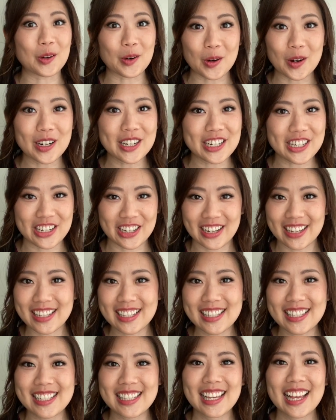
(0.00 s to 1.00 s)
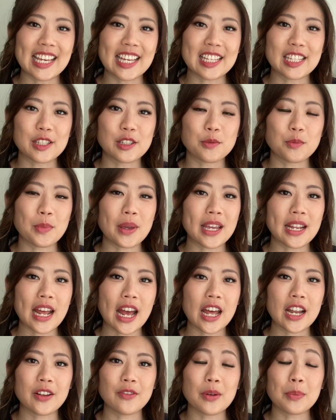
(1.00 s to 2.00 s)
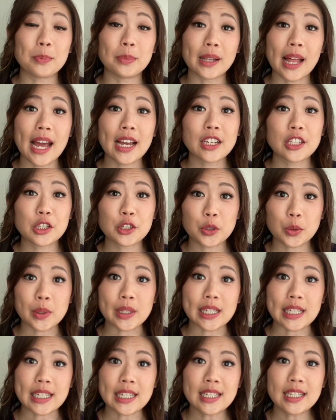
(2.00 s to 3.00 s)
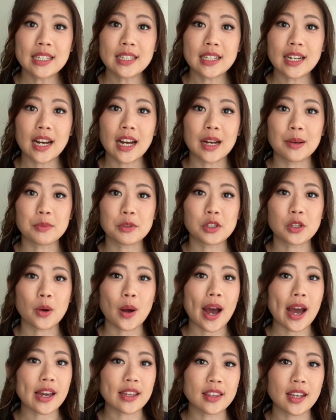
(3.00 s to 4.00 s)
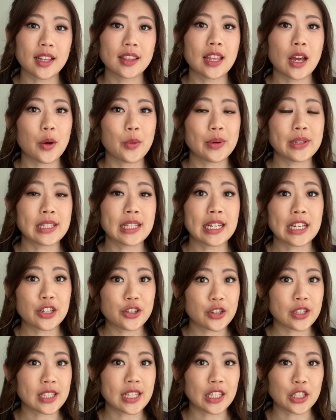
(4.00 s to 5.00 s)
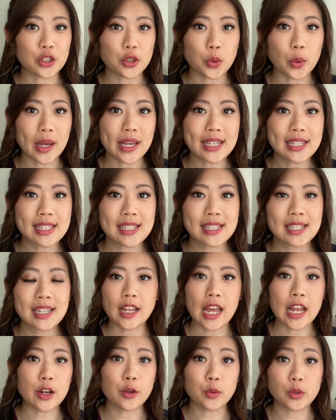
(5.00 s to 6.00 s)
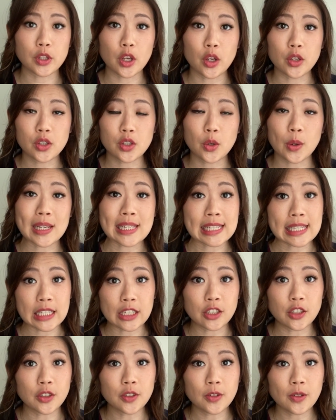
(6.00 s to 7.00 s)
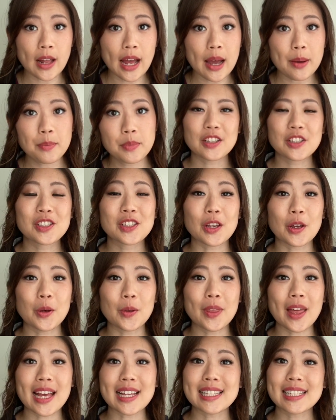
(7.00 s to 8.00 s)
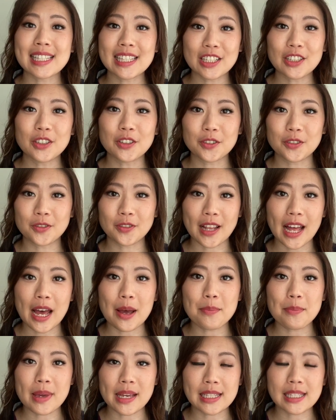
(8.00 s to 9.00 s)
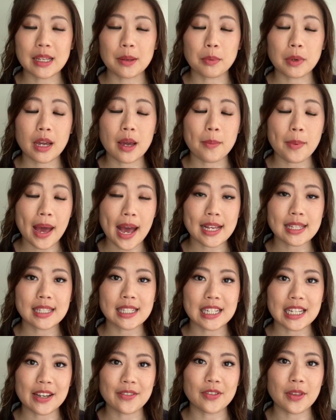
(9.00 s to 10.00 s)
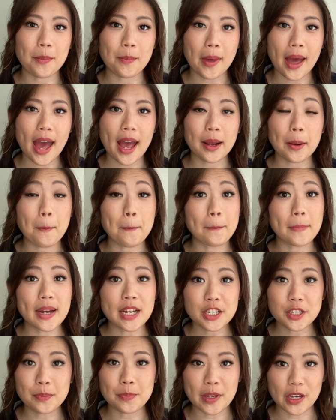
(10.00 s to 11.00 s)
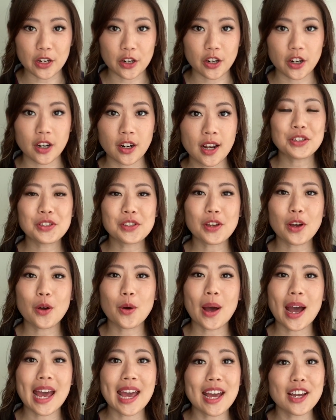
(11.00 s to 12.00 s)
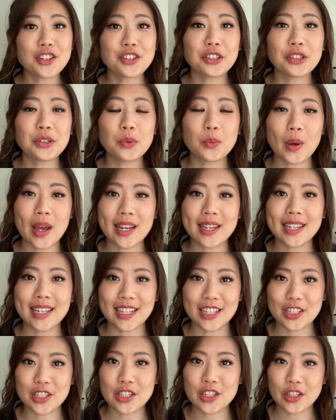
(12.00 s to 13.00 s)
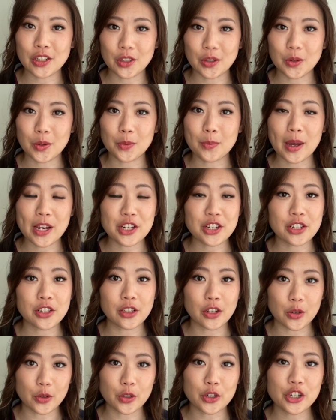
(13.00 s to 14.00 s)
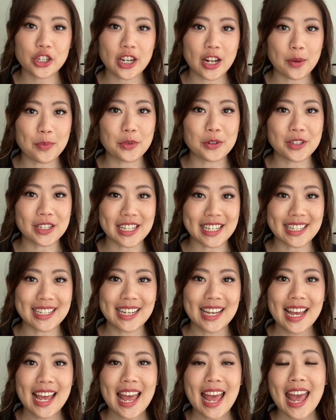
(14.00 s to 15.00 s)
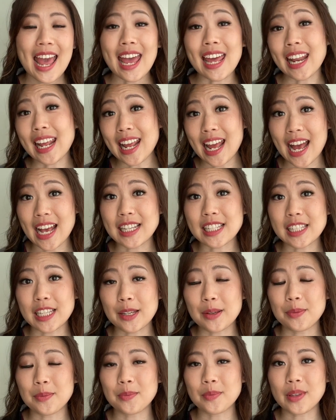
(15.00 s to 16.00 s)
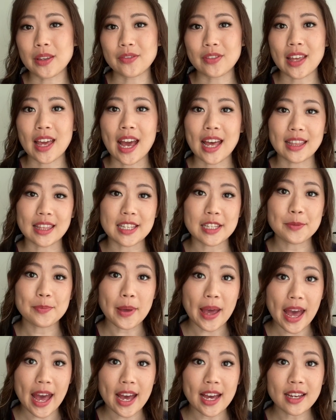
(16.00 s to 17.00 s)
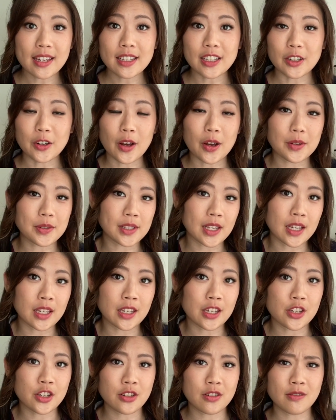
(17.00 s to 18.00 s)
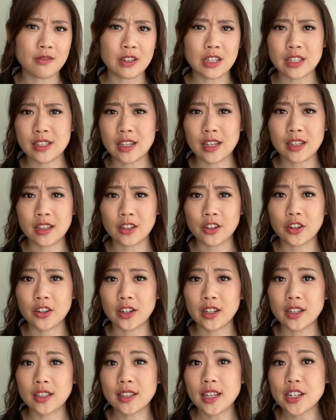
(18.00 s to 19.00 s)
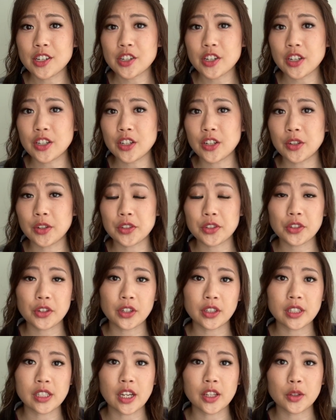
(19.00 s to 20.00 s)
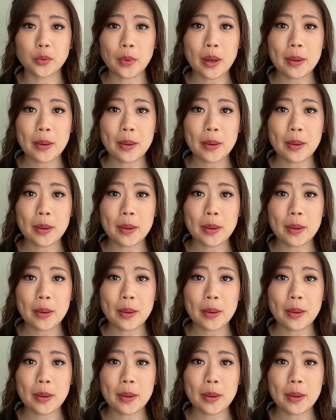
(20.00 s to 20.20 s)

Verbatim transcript: gorgeous. It's made out of a black tweed. Um, so I thought that was an interesting twist. And it was also a single flap. So that single flap makes the capacity of the bag much bigger. So I actually went into my local Chanel boutique and I asked them if they had this bag. You know, I was like, it is in the current collection? You know, it's currently on the